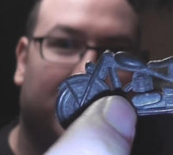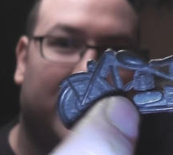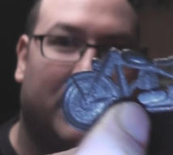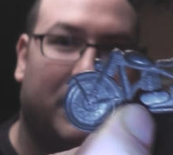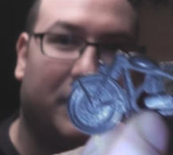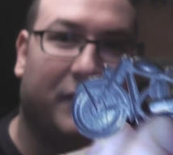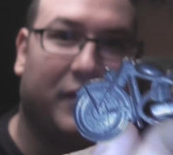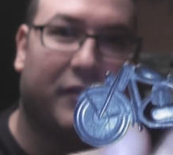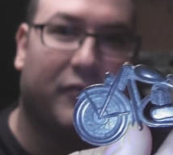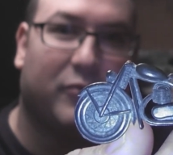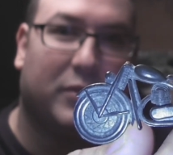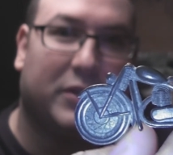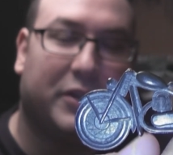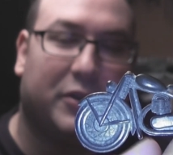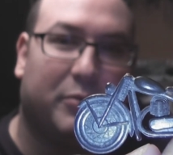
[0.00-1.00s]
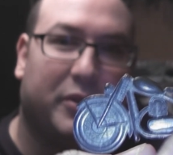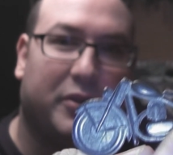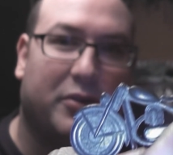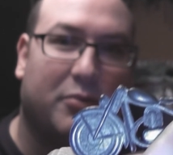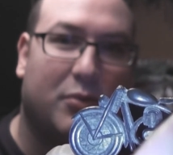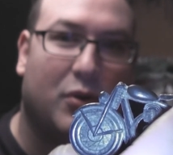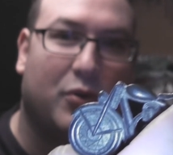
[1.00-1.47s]
Maybe even give him a little bit
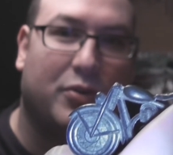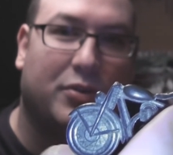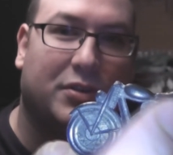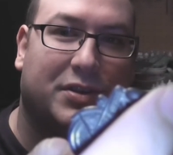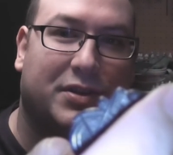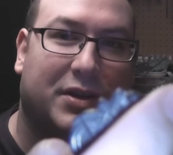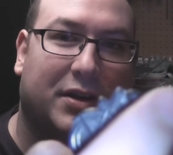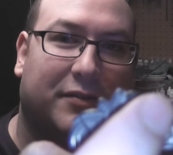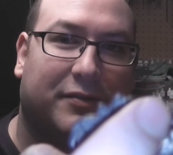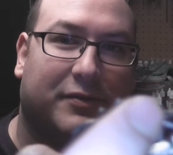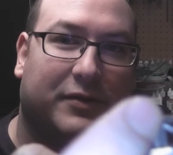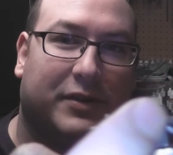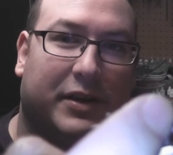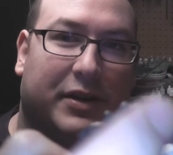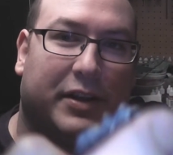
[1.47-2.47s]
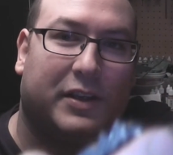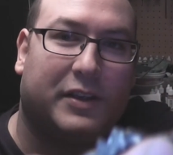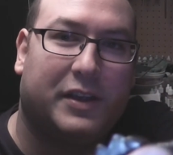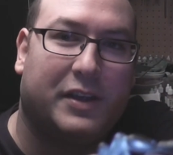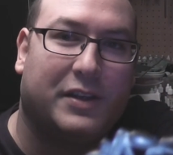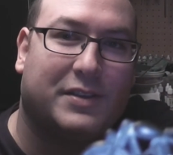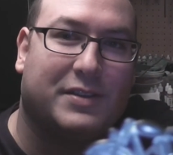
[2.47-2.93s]
of the motor and stuff, and then
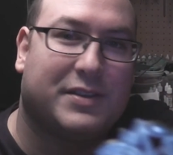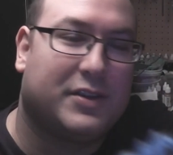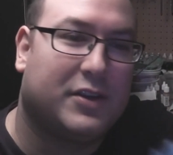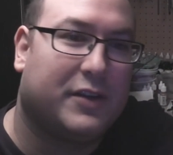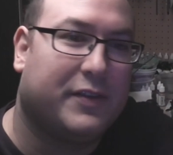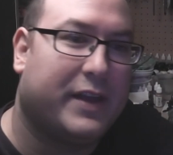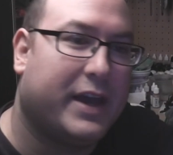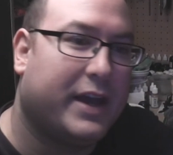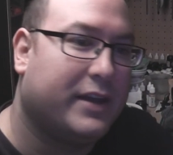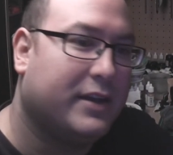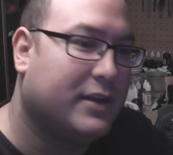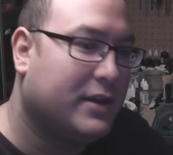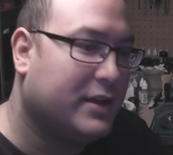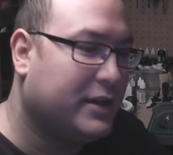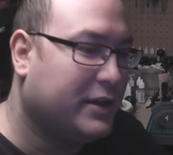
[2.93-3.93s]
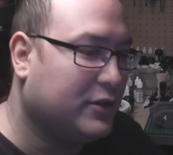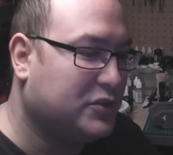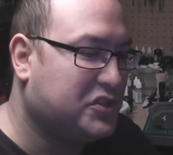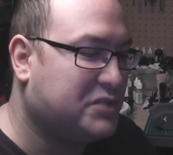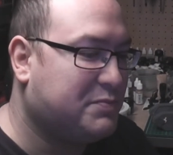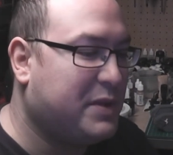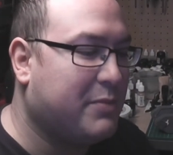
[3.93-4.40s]
he can sit on that.
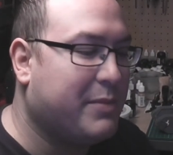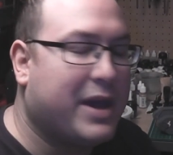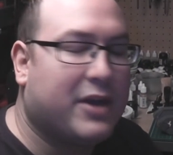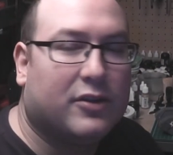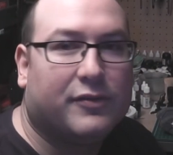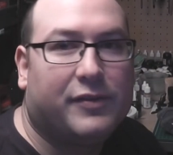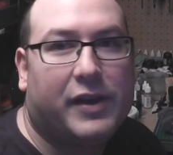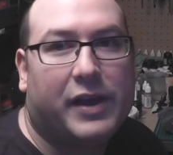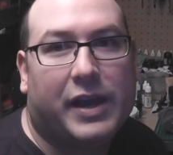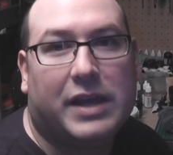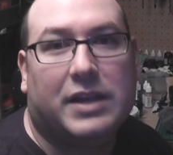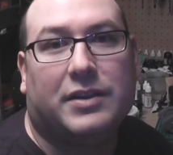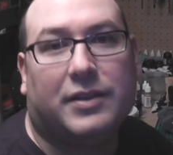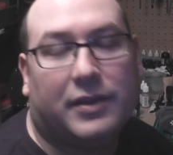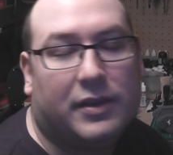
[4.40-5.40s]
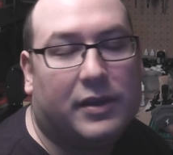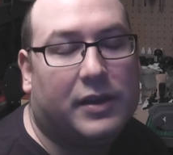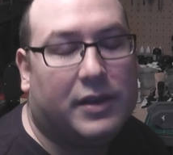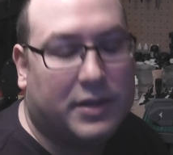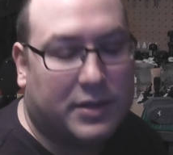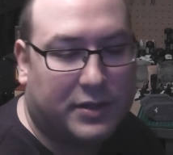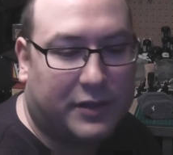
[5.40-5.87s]
It'll just be a matter of height
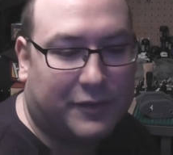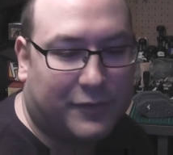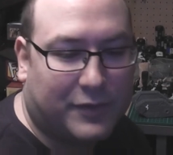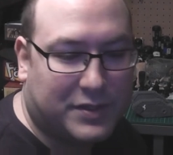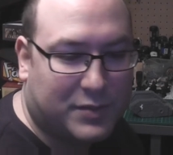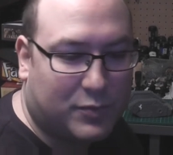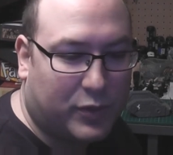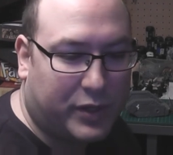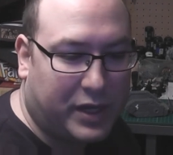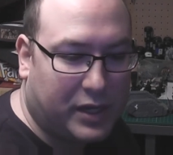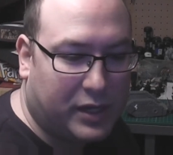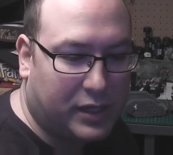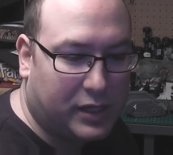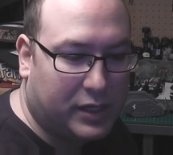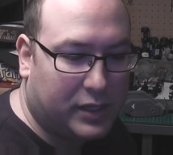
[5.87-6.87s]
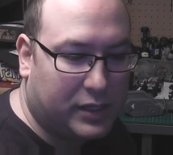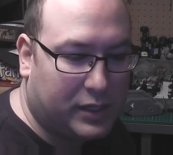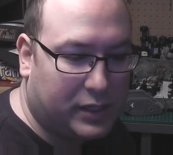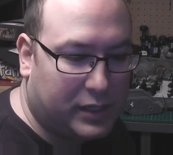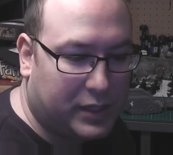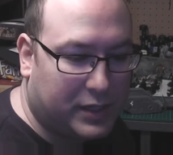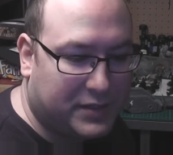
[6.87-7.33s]
difference and what he
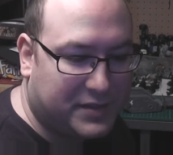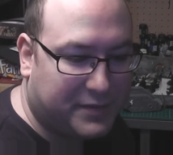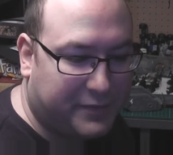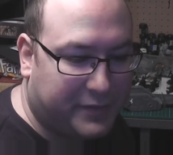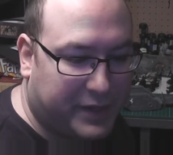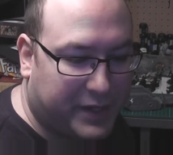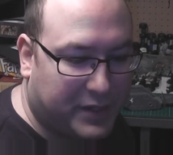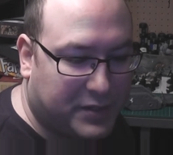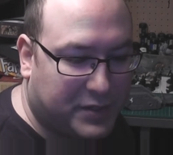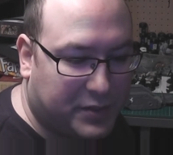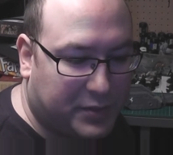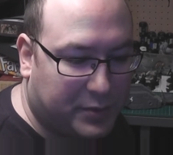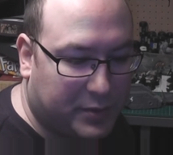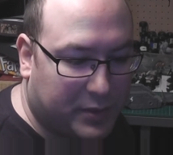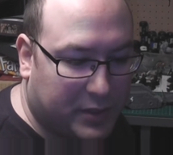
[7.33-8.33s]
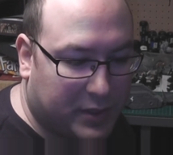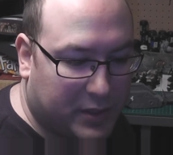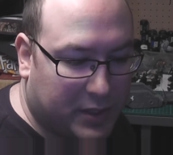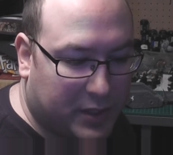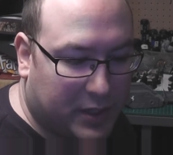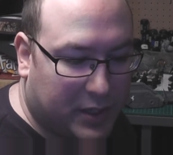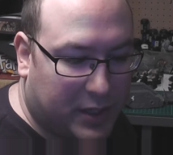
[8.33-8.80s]
needs to fit into.
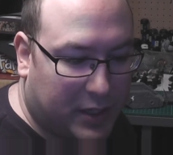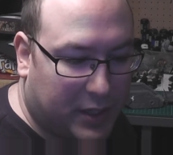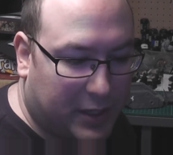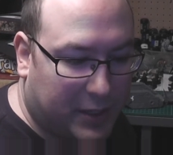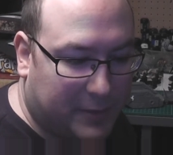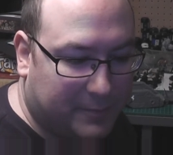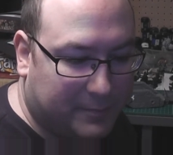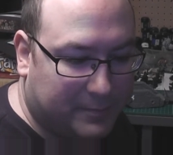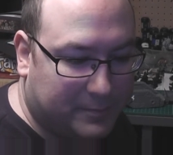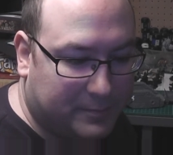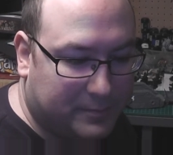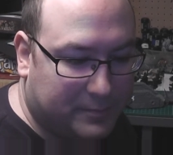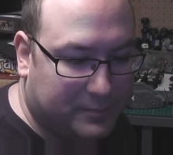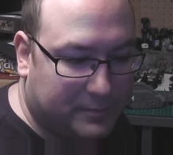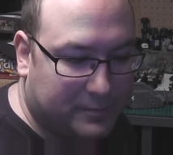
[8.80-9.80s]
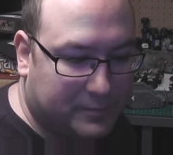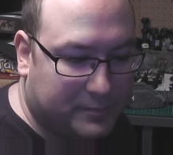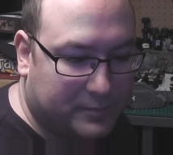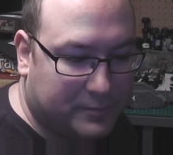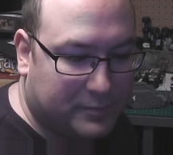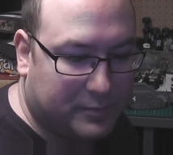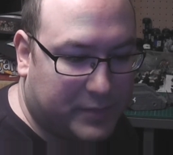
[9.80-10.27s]

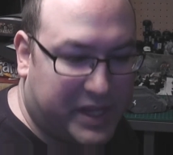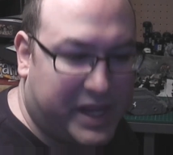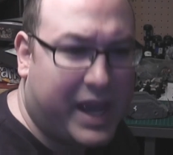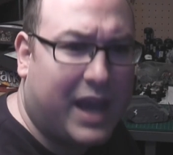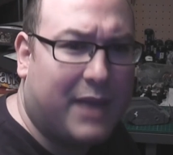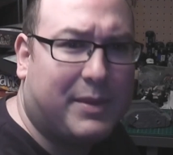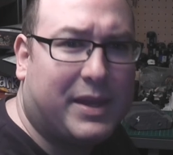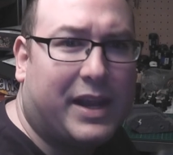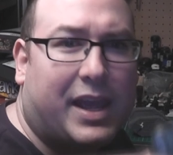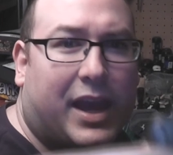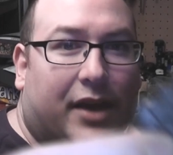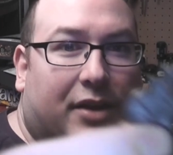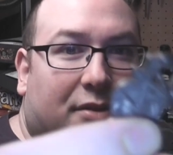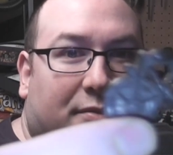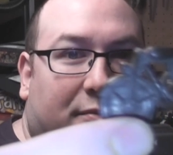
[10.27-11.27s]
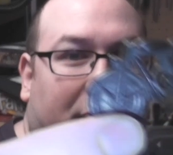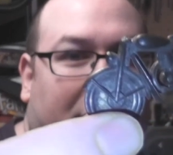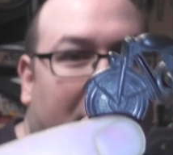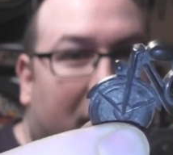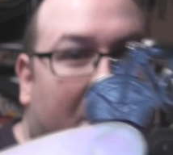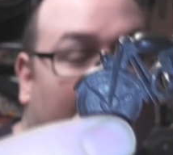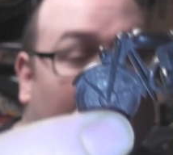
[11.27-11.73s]
But yeah, I mean, I can't
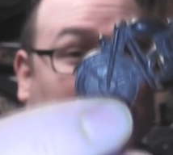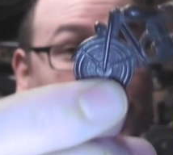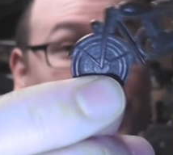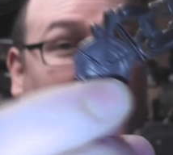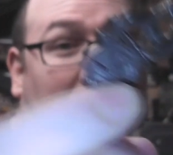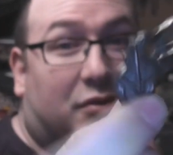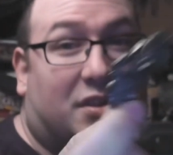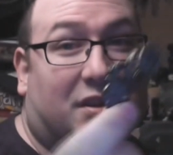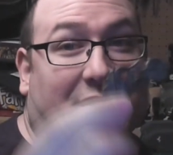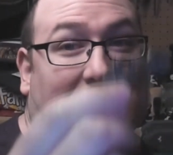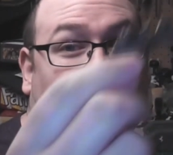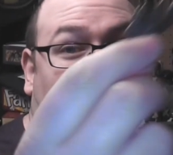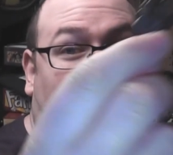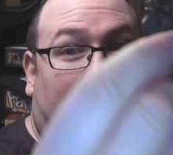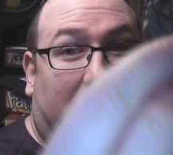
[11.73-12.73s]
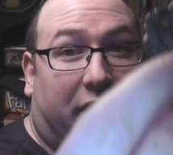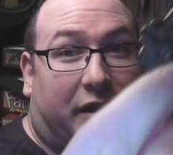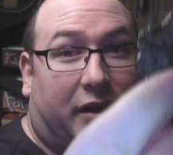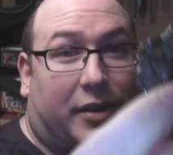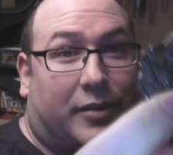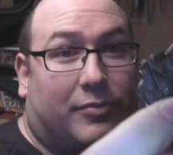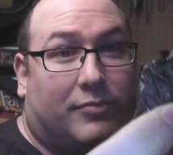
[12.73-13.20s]
use. I was going to use this as sort of like
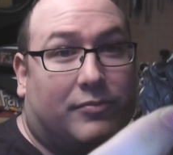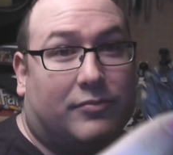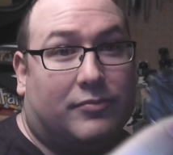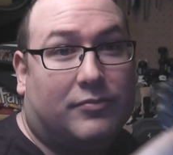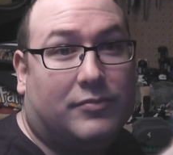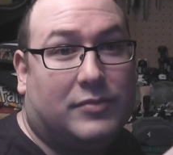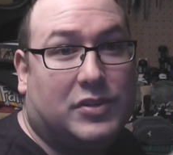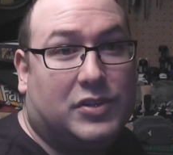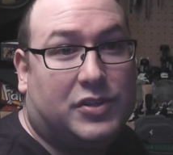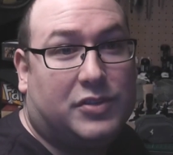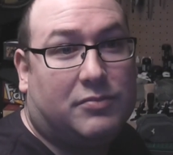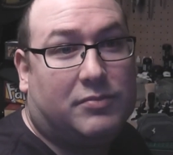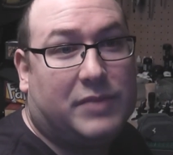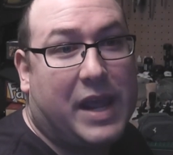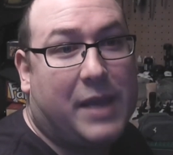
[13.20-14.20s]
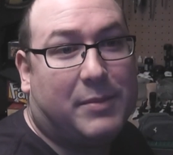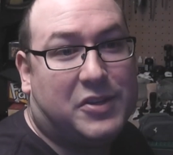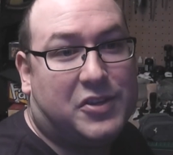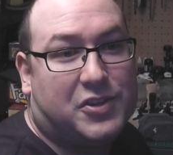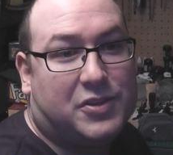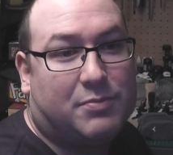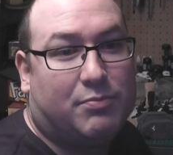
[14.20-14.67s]
a
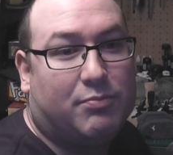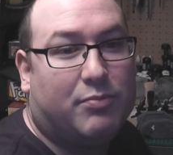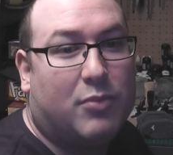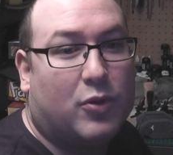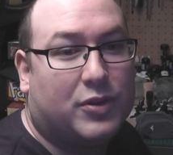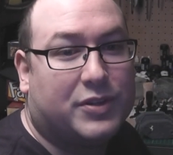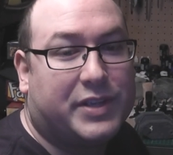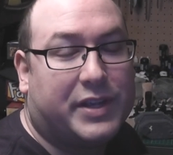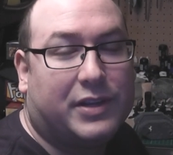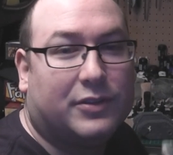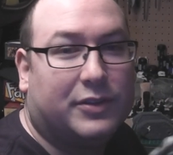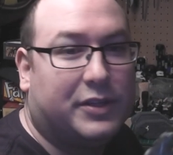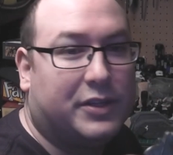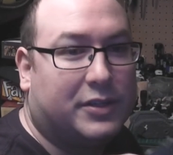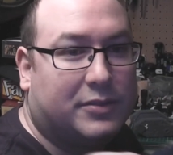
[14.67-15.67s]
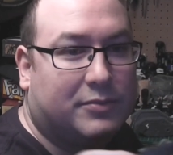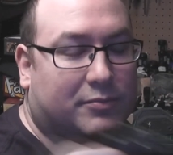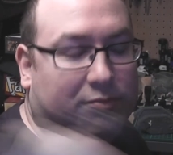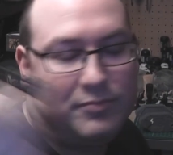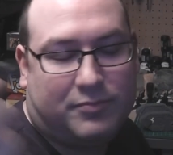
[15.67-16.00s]
damaged motorcycle in a